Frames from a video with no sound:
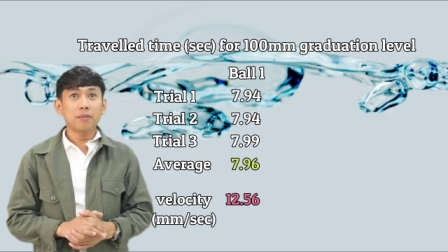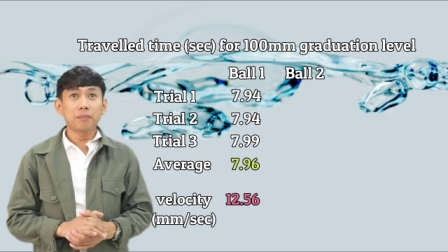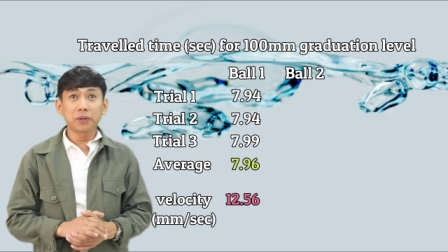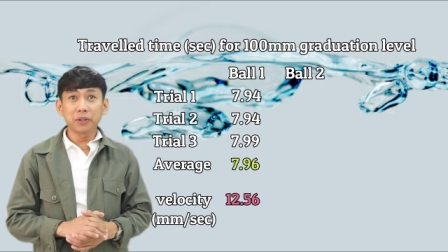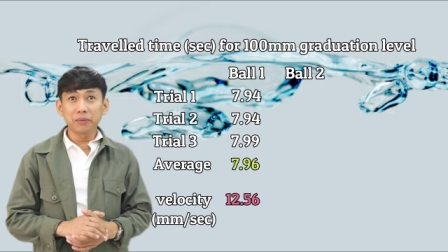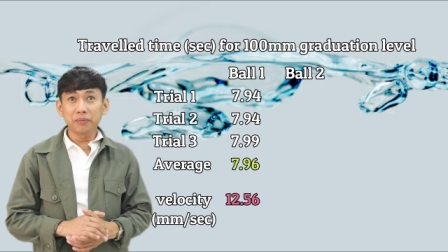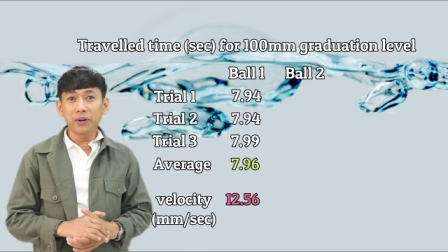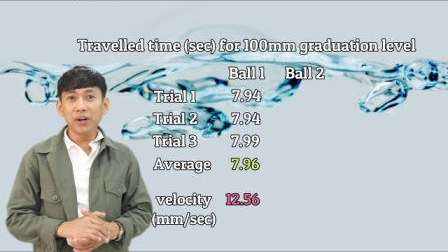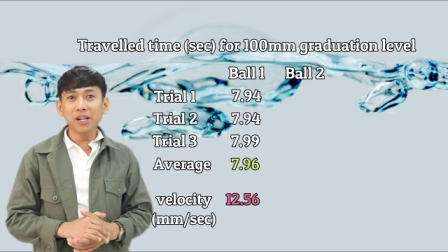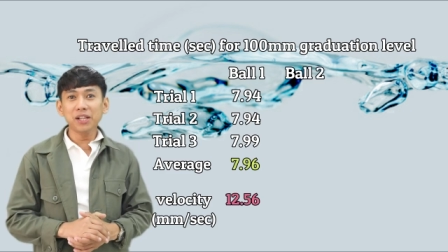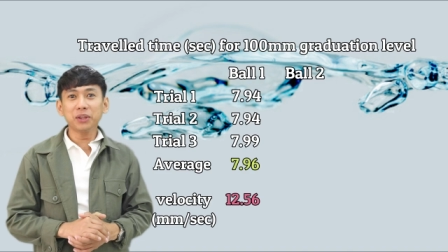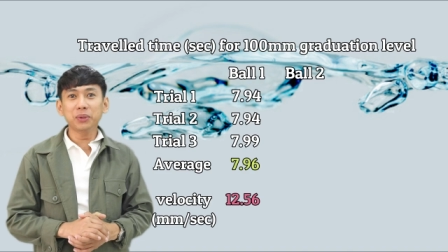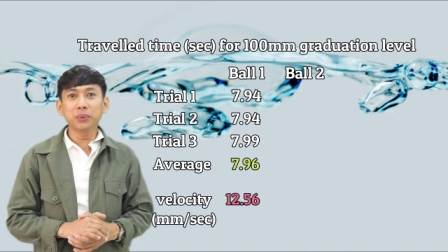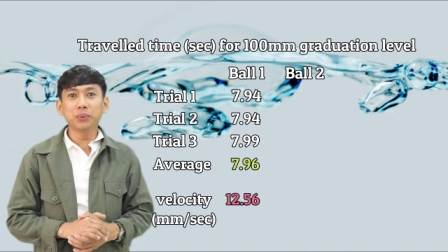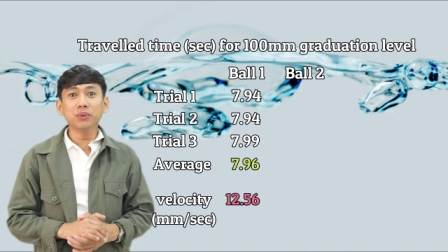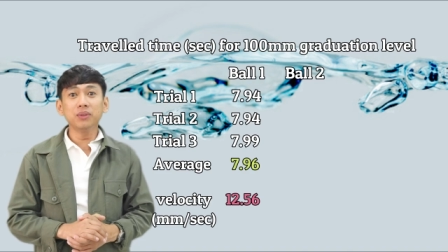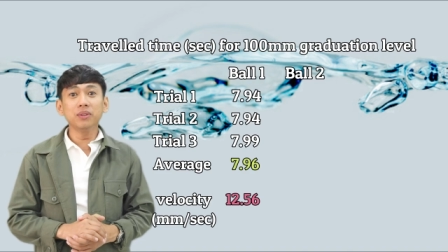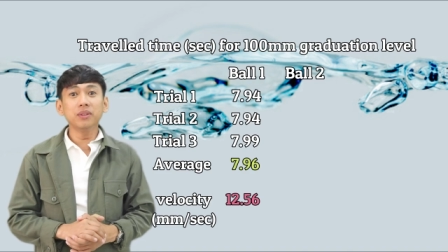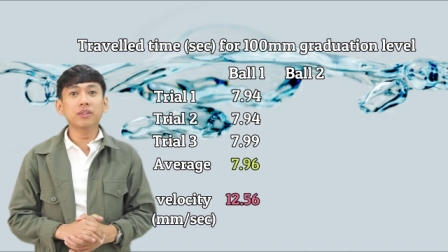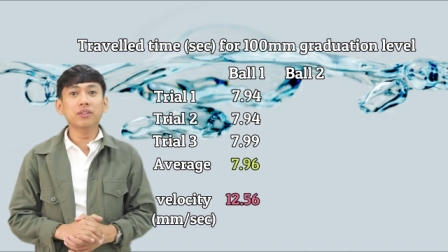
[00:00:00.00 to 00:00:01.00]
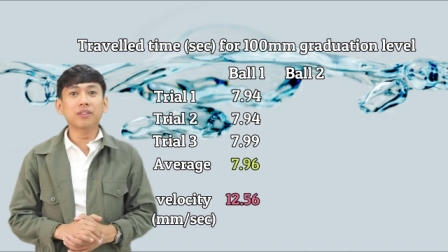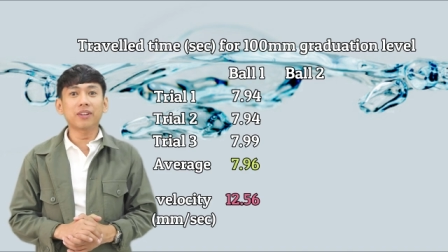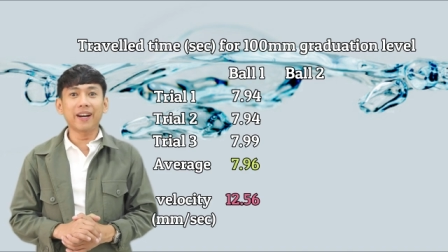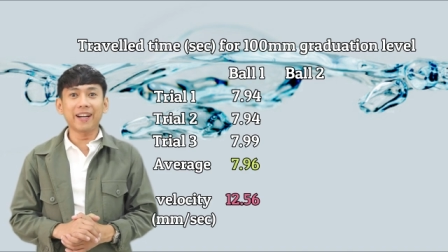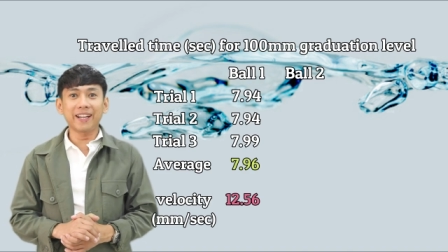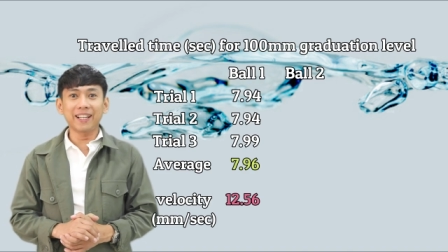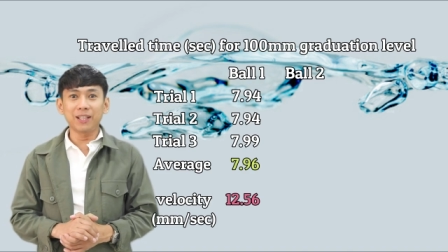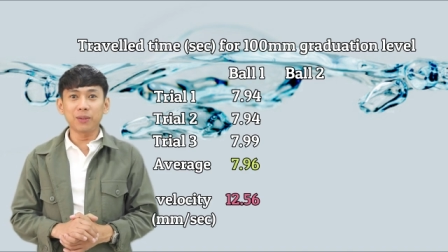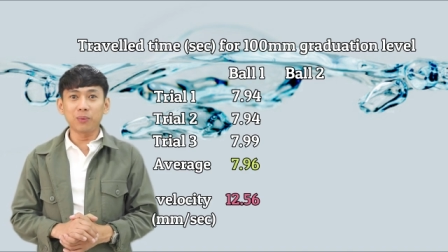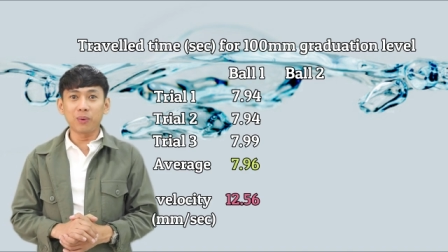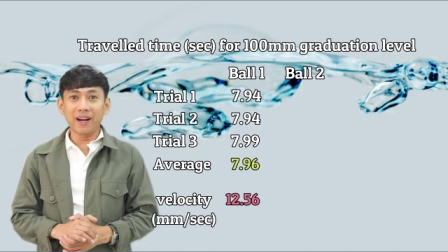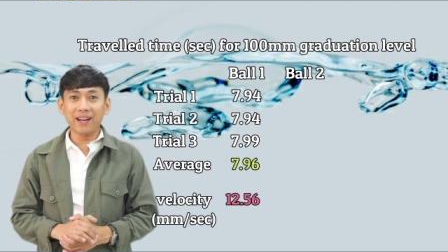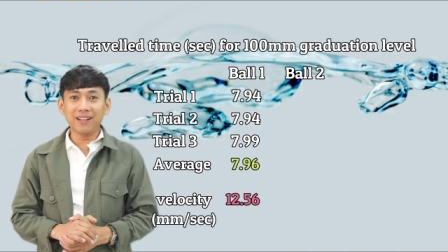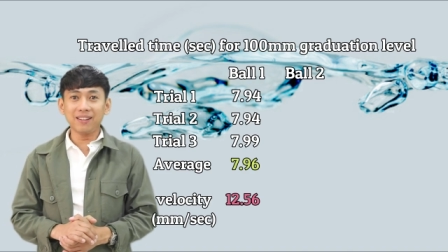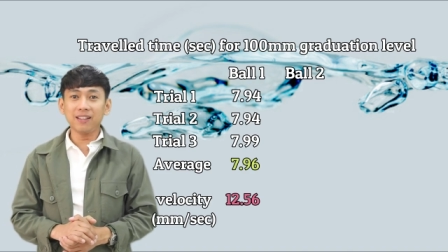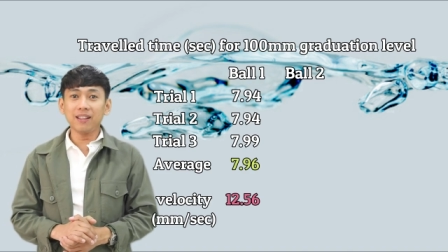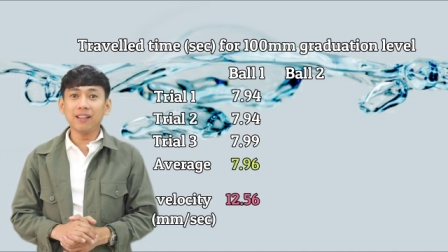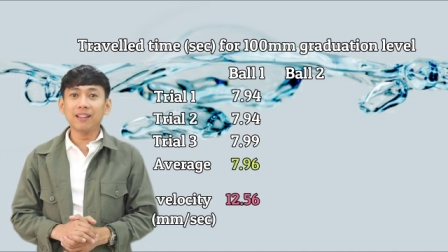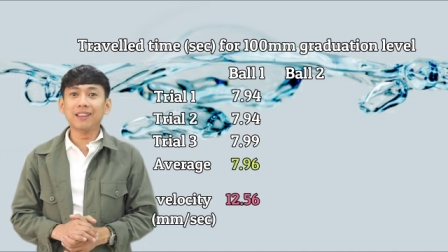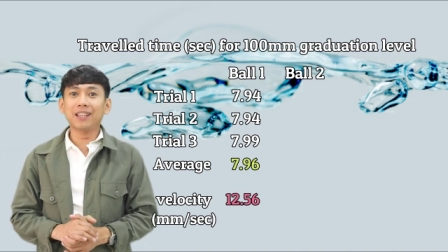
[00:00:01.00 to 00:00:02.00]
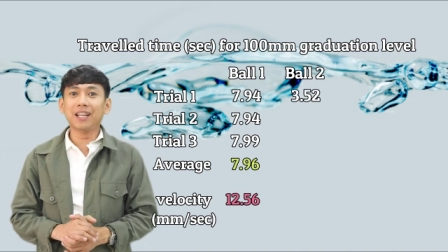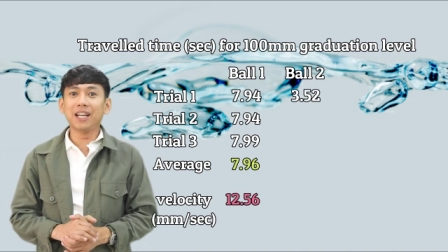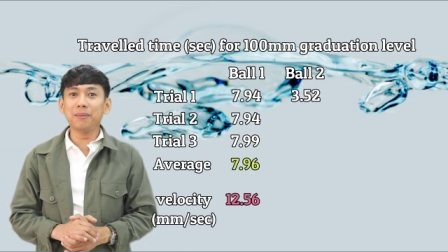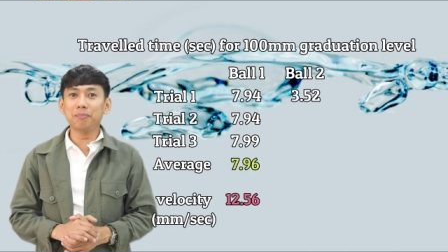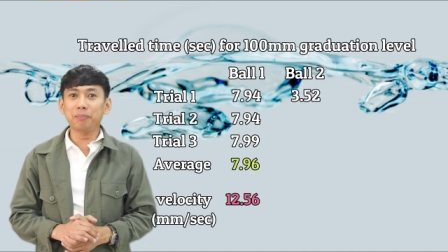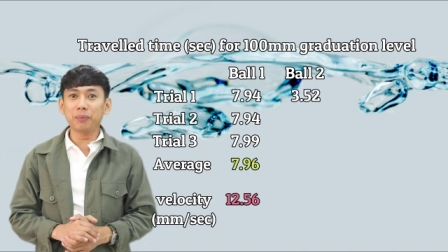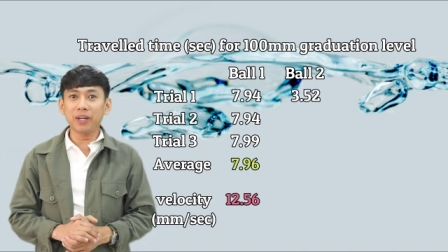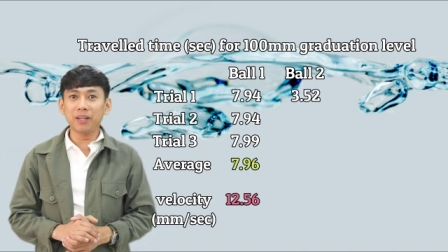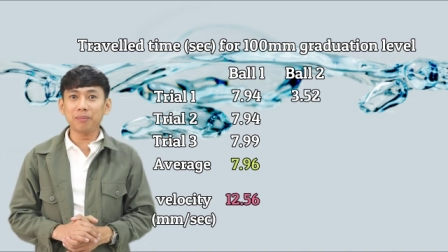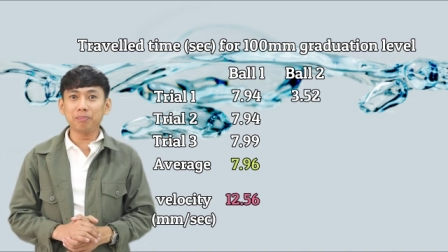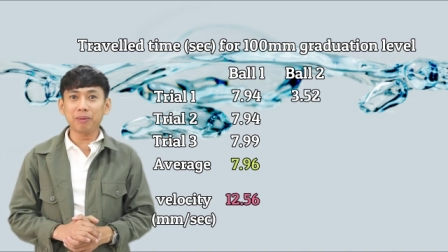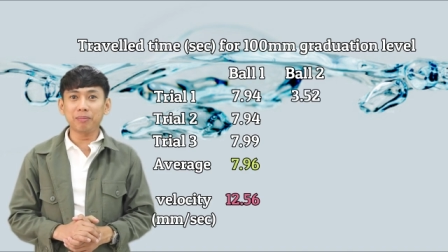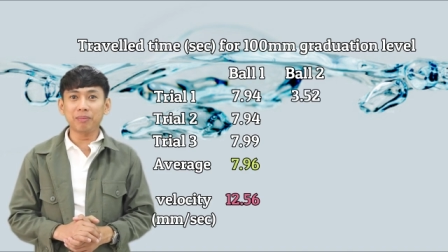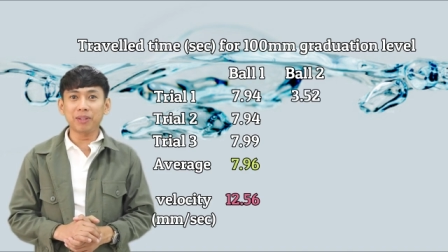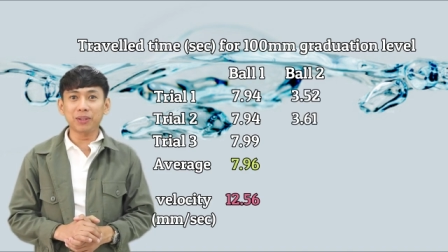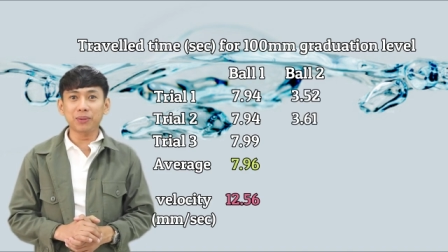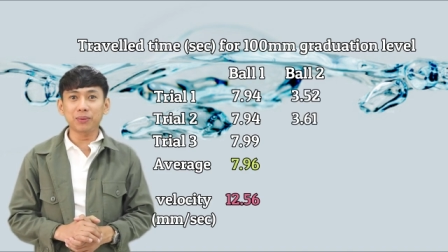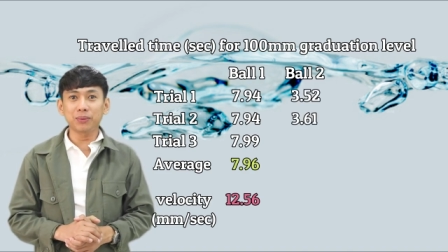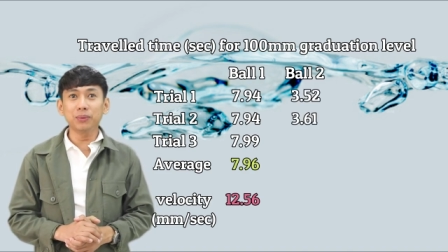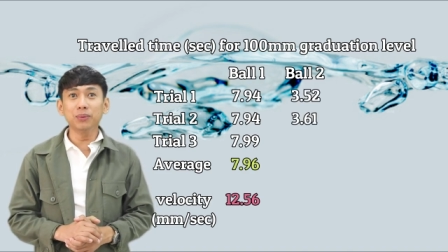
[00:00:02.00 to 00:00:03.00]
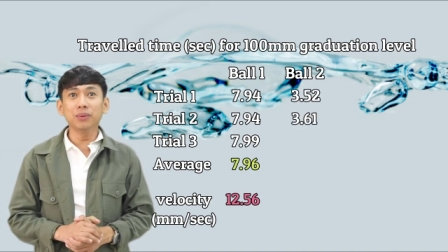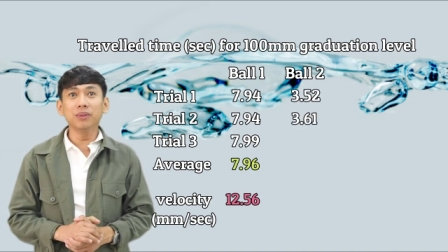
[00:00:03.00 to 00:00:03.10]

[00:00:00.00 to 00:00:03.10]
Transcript: For ball 2, trial 1, 3.52,